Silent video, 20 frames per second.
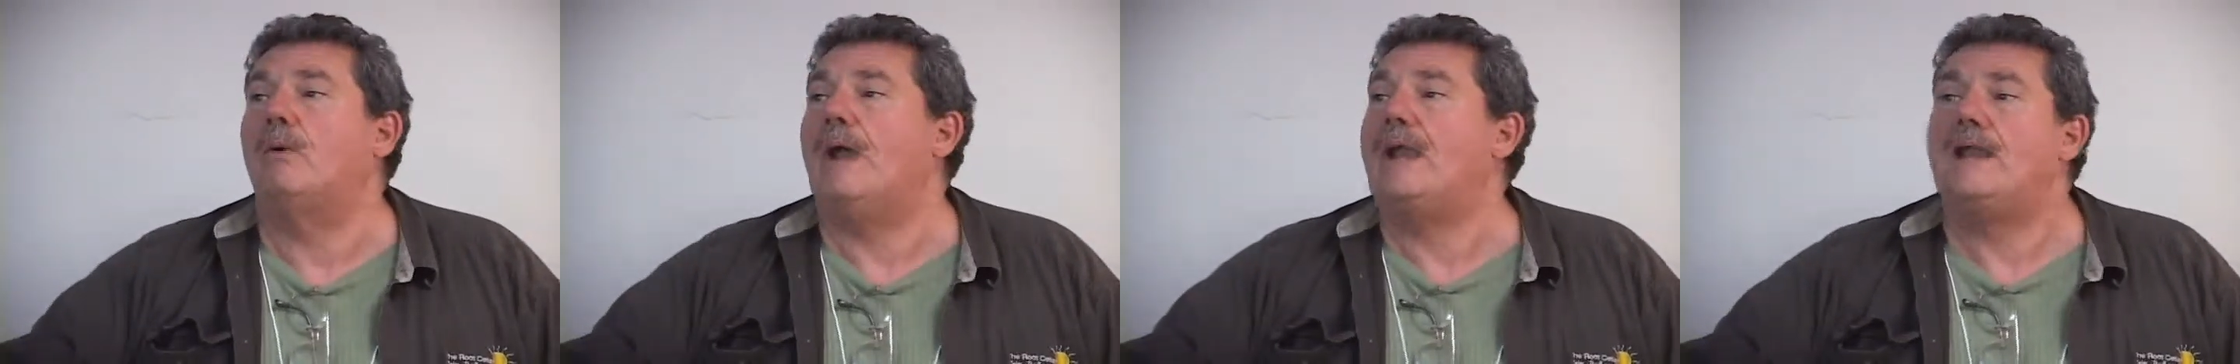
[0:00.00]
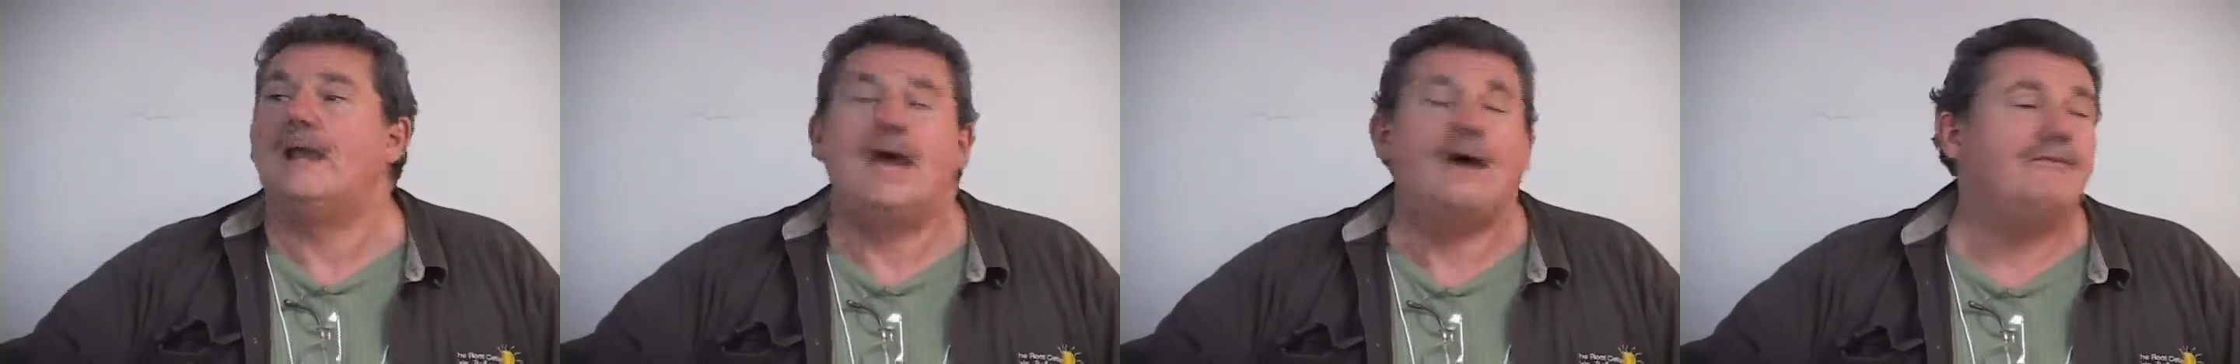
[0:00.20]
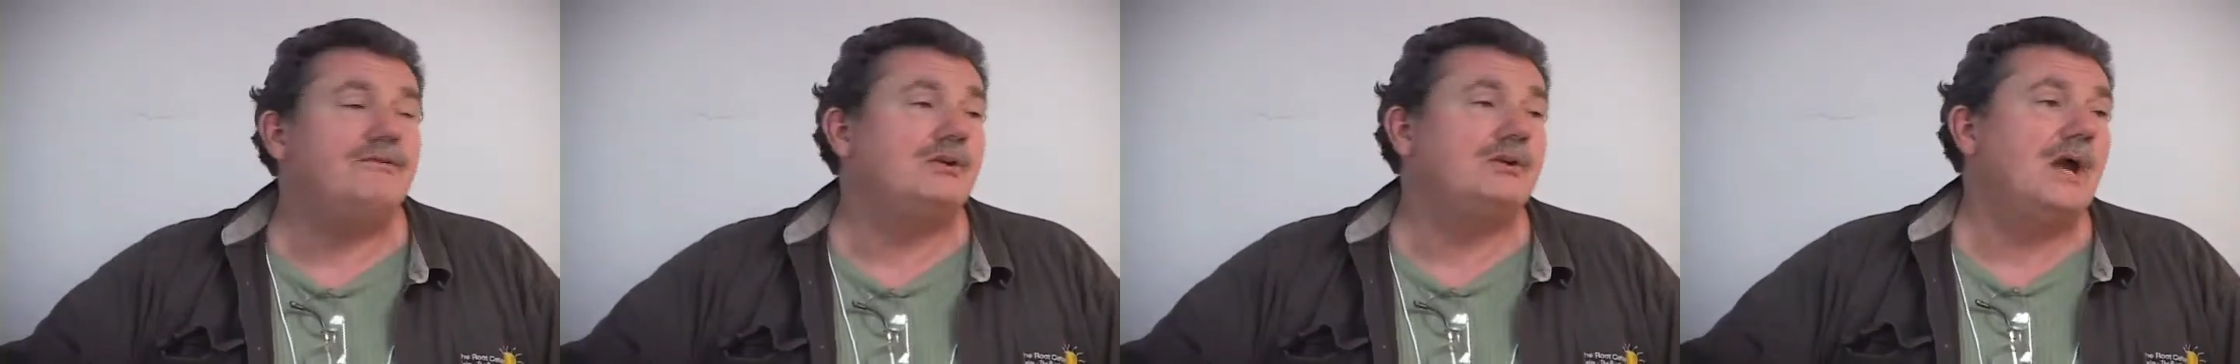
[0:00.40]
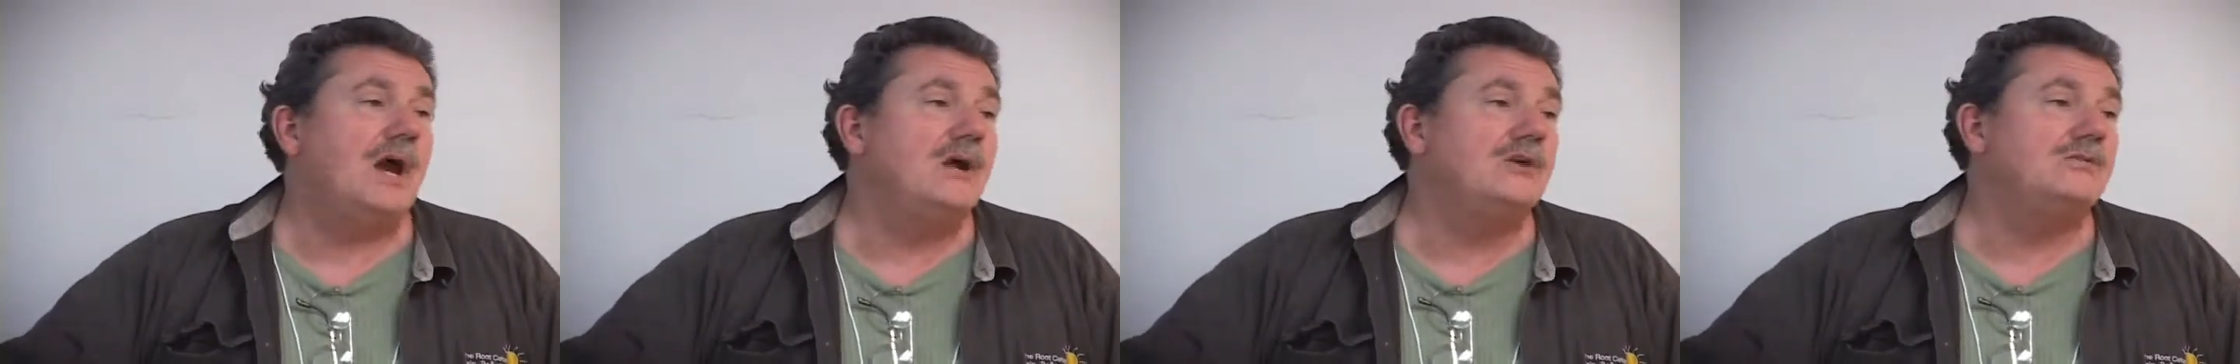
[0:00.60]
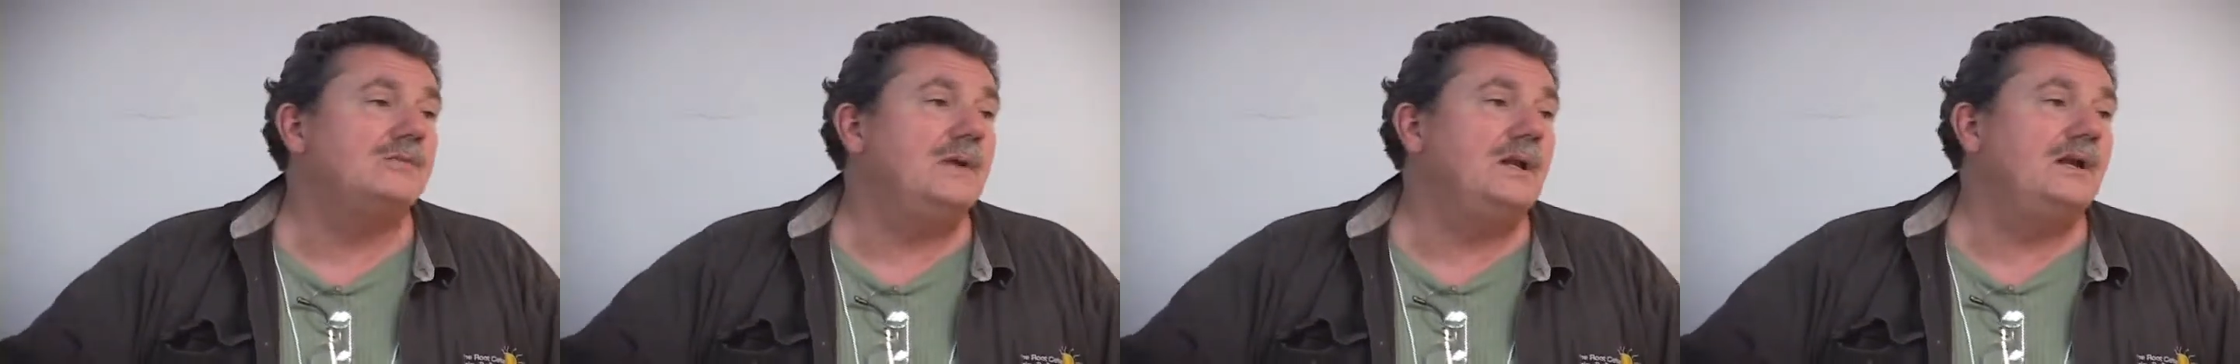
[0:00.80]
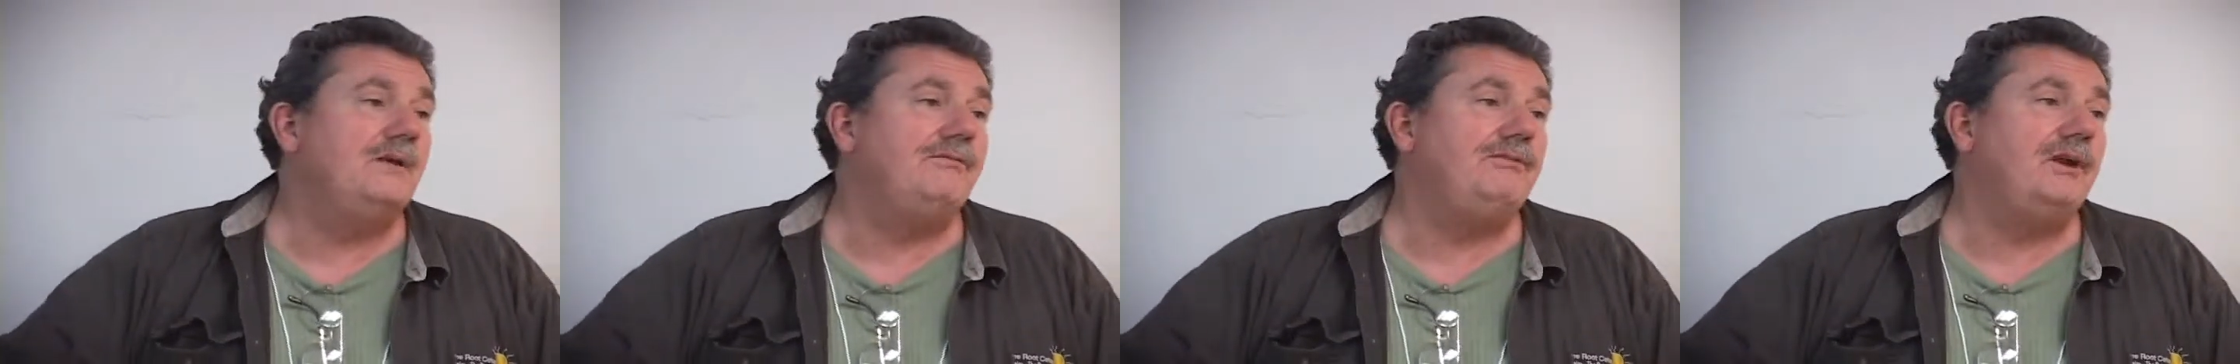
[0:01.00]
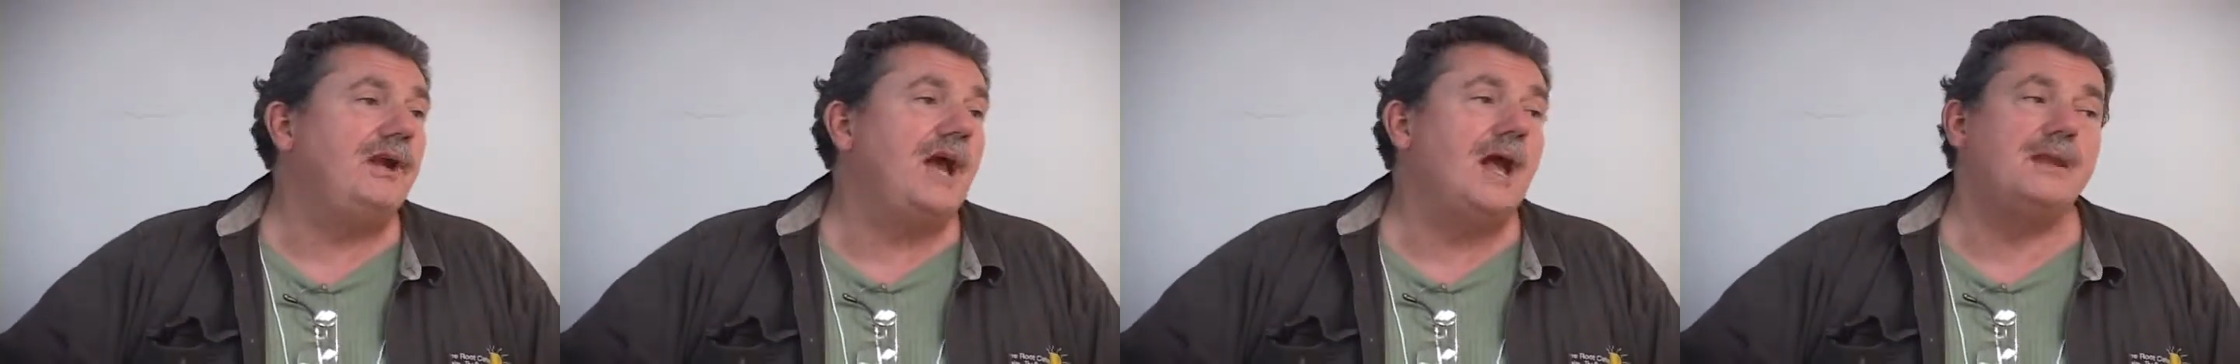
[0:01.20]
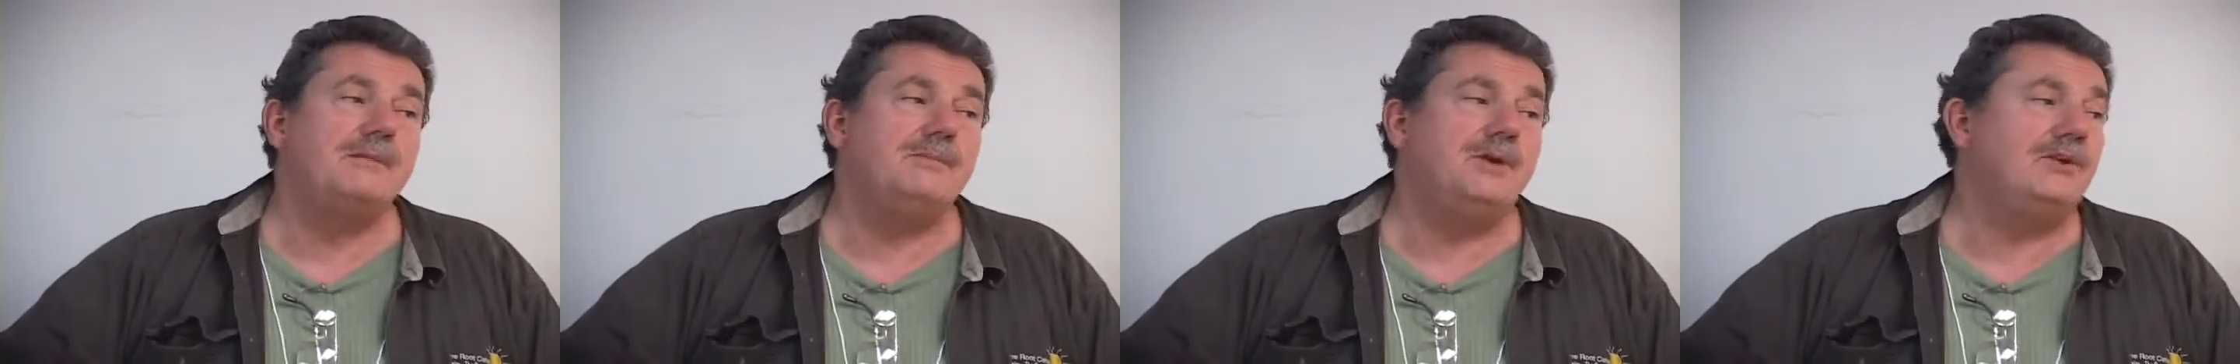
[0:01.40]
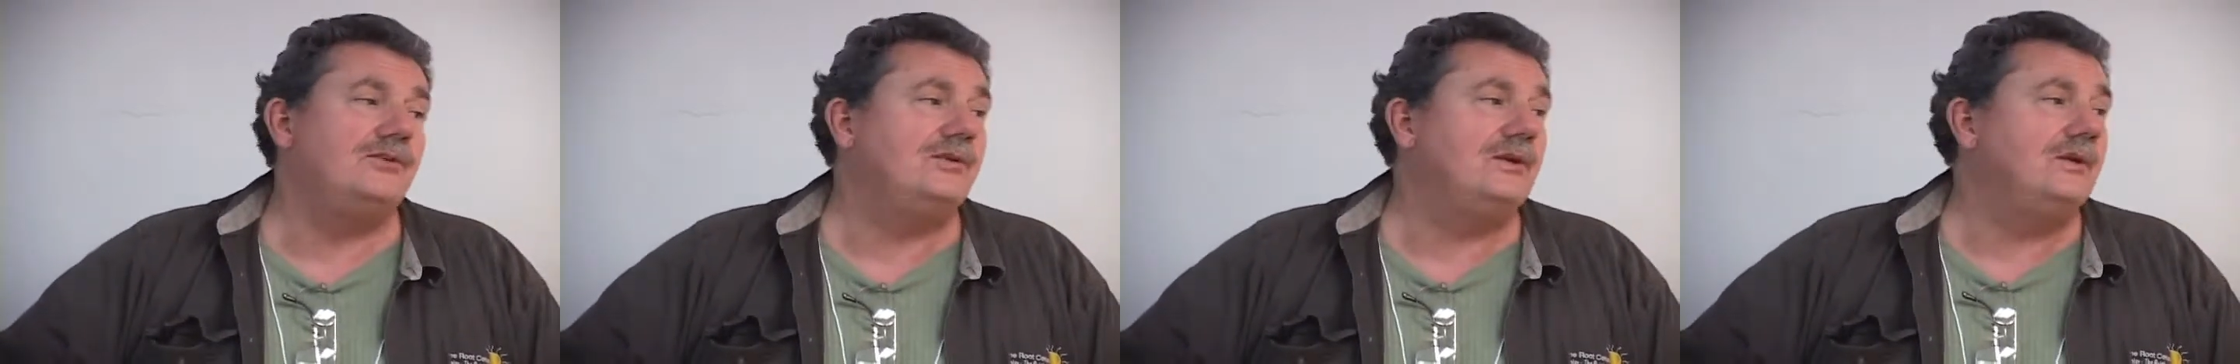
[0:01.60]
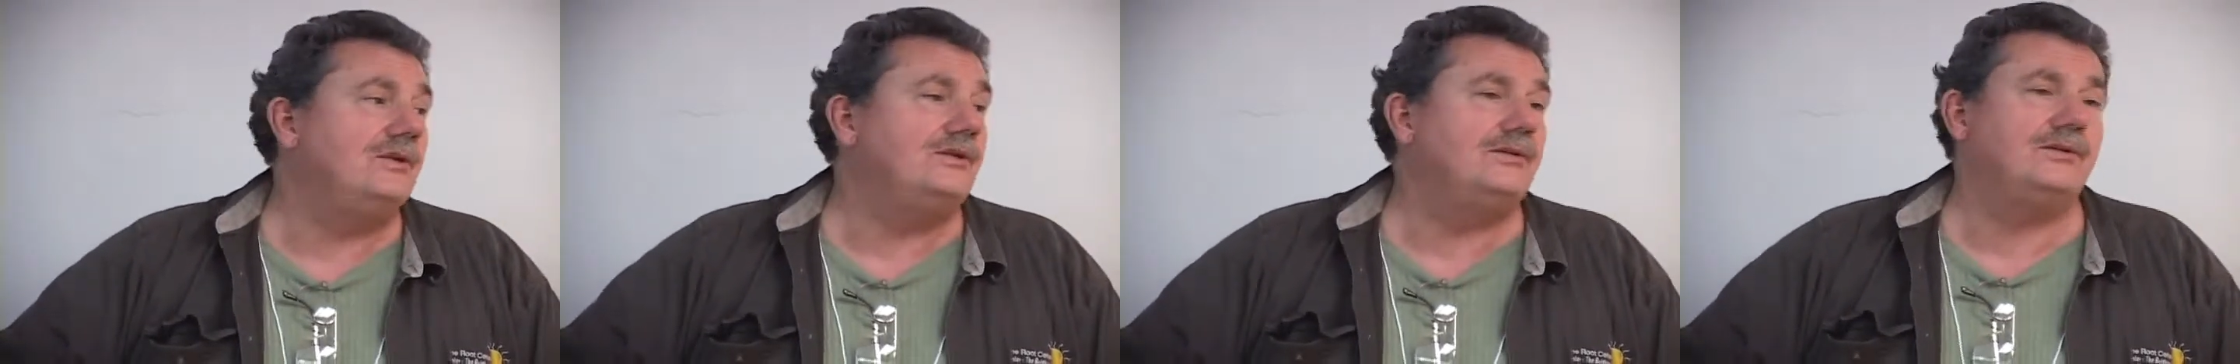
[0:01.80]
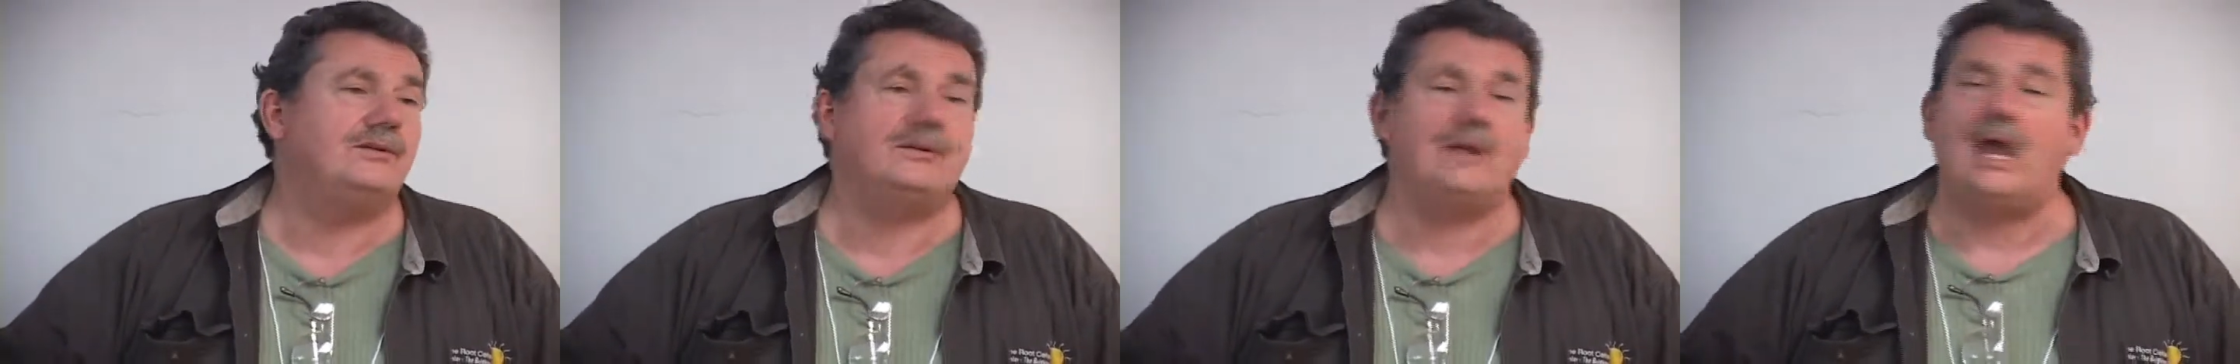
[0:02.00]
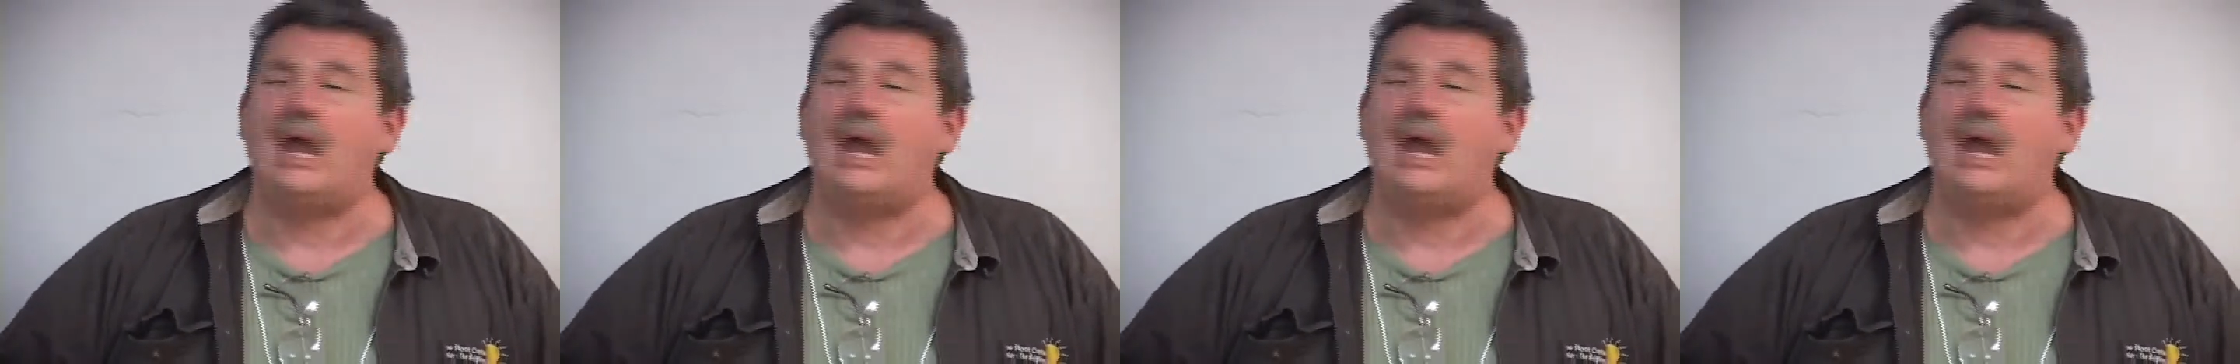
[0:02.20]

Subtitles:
great advertisement if you got a business.